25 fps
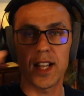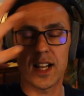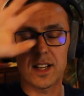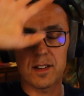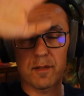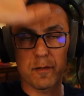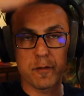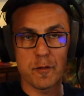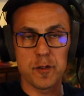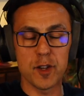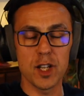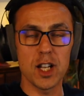
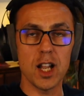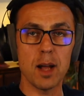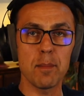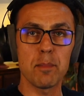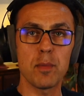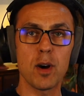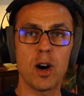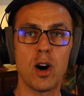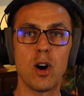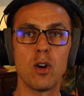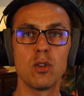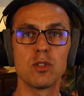and fill
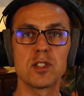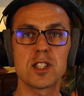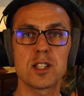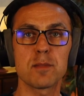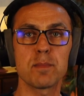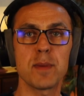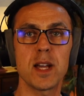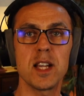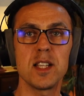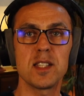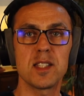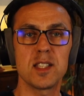up a whole
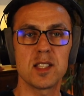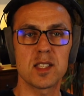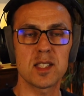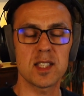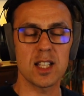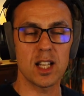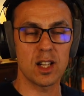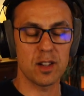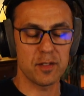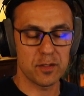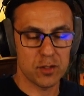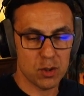space
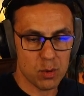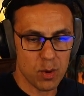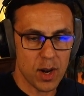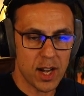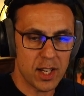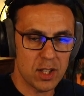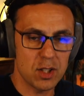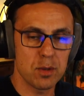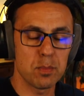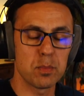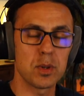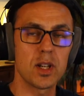instead of
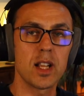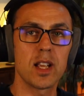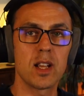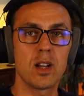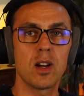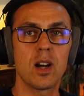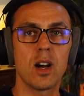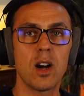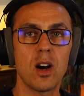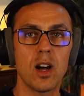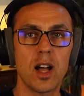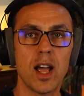trying to
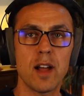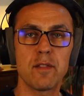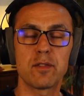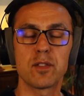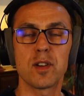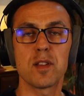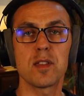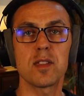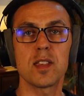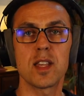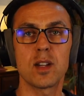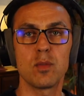play
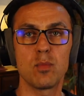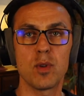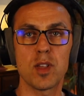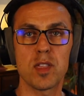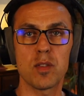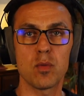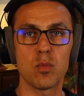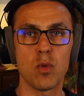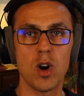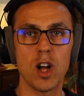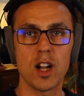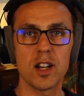everything
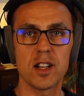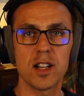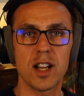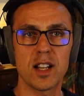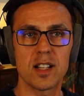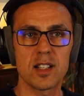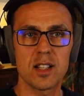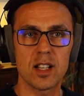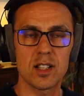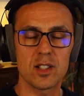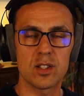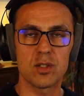with one
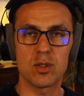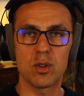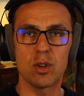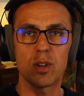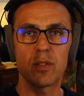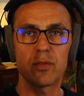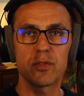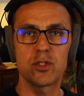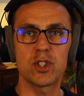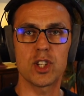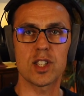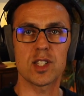and then you
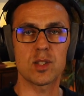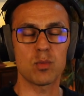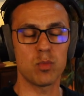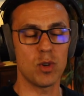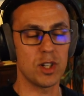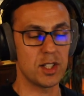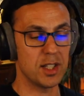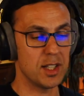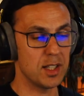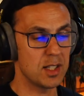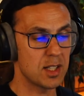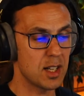have just
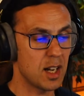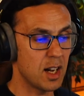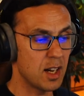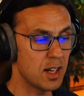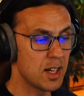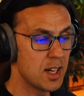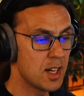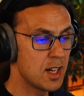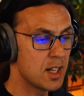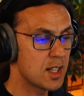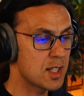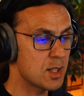one guitar.
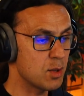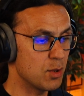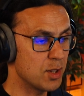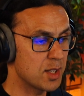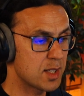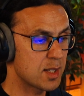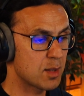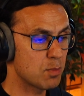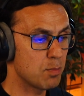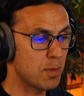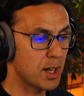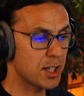So
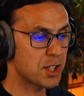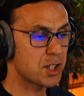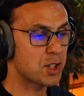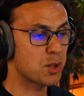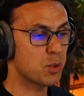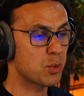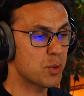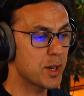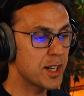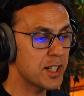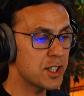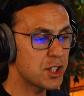it's much
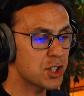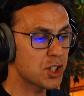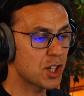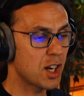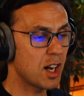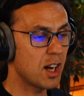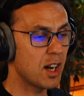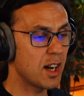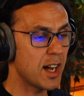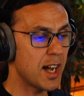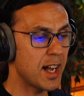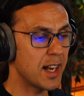
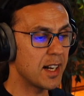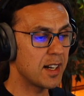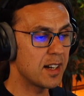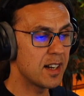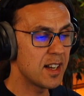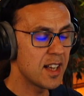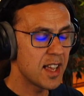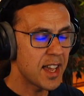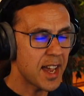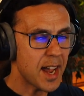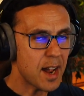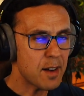richer and
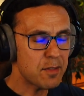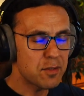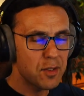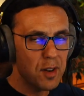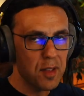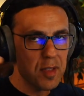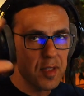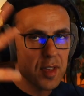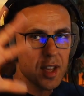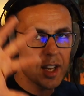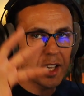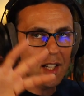
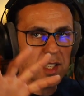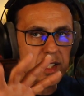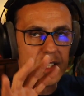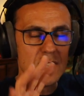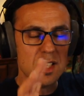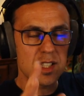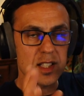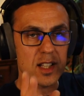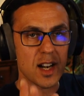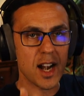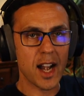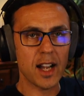everything is
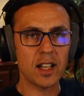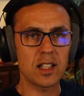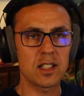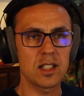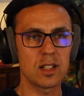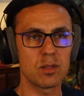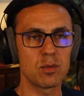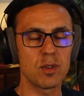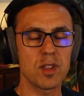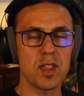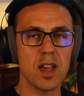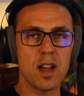
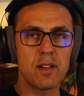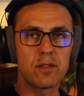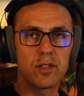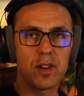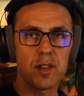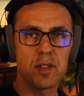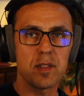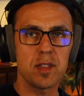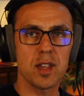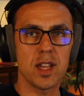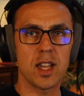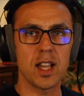interacting with
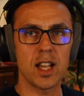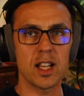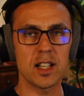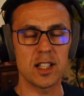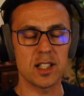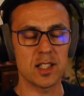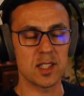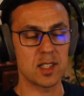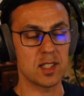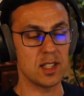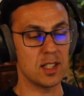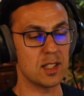everything, and
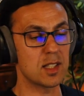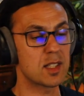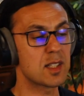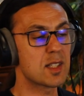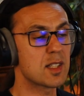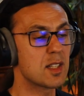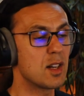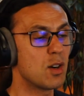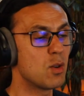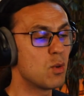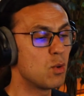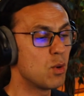it's
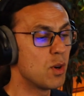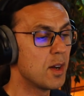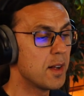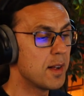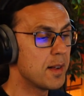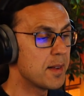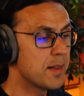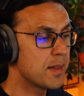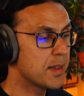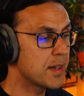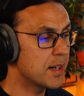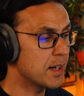so
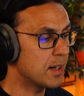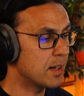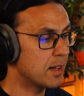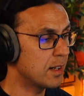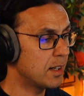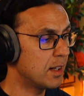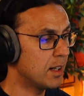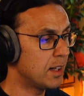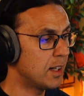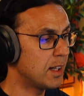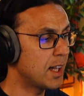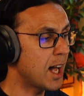
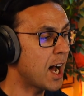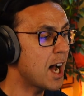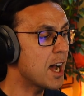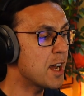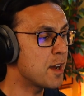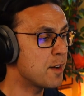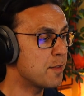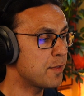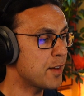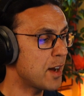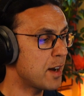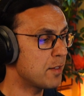
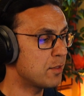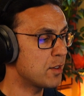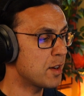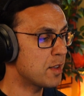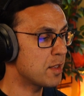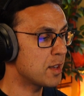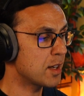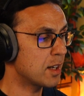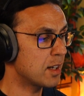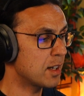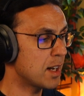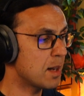live,
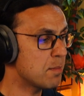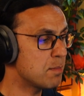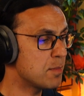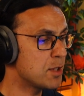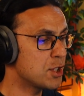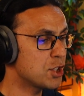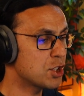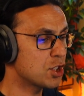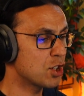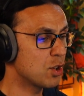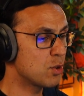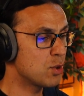everything. Let me
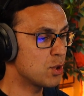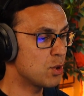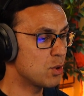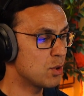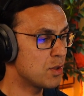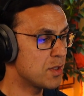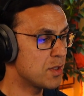show you